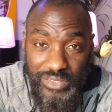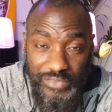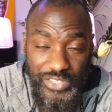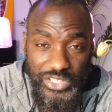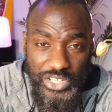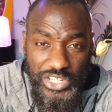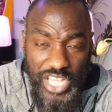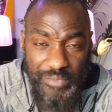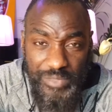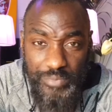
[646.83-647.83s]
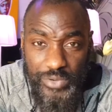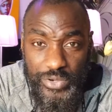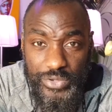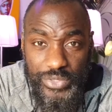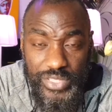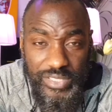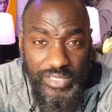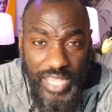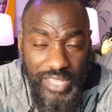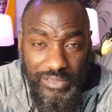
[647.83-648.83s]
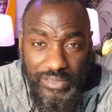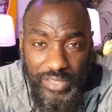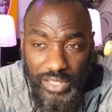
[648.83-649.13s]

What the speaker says: I've seen the James Baru tents.